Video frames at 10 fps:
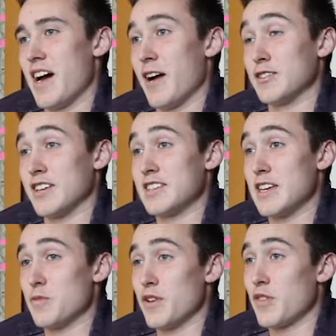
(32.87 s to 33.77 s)
I was on a
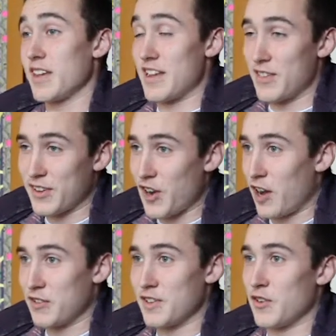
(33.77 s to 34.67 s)
team with Ethan
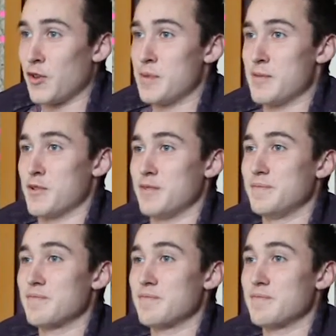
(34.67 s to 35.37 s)
Coffey, of all people,